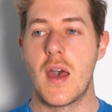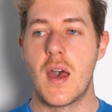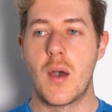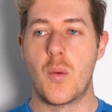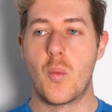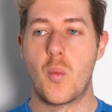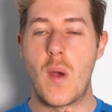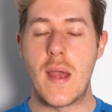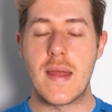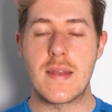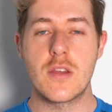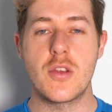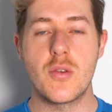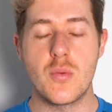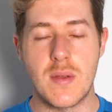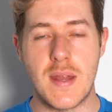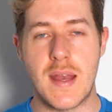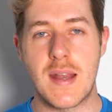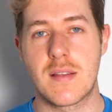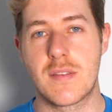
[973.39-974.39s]
When you
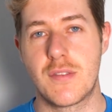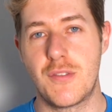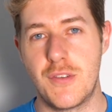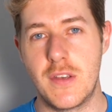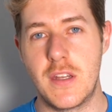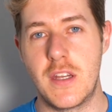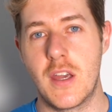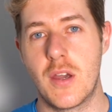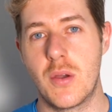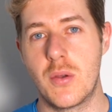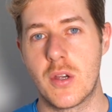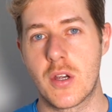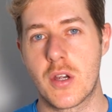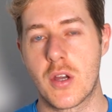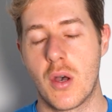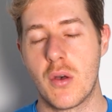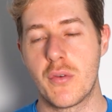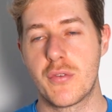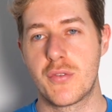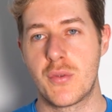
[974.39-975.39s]
next video your
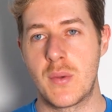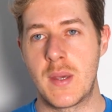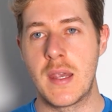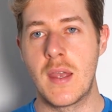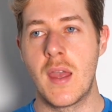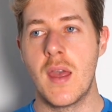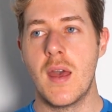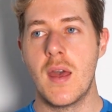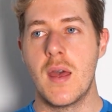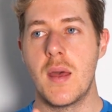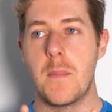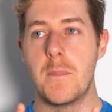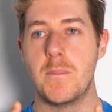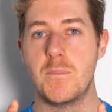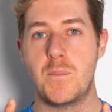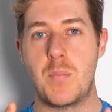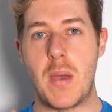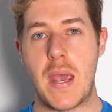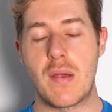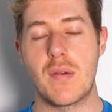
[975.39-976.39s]
golf swing,
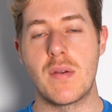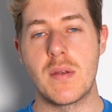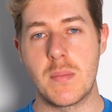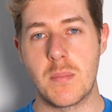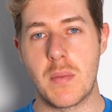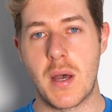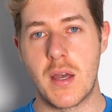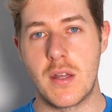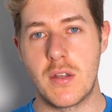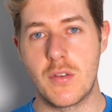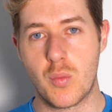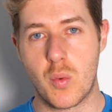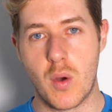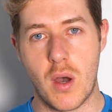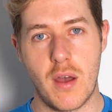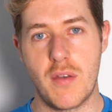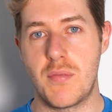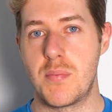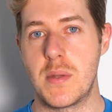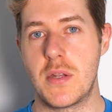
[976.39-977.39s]
bear in mind
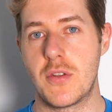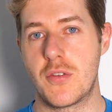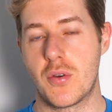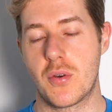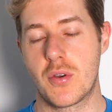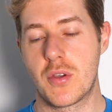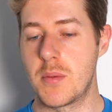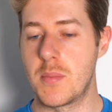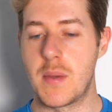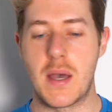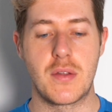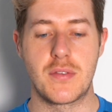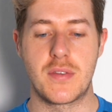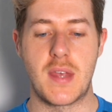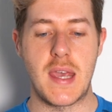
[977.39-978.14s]
what I've been talking about.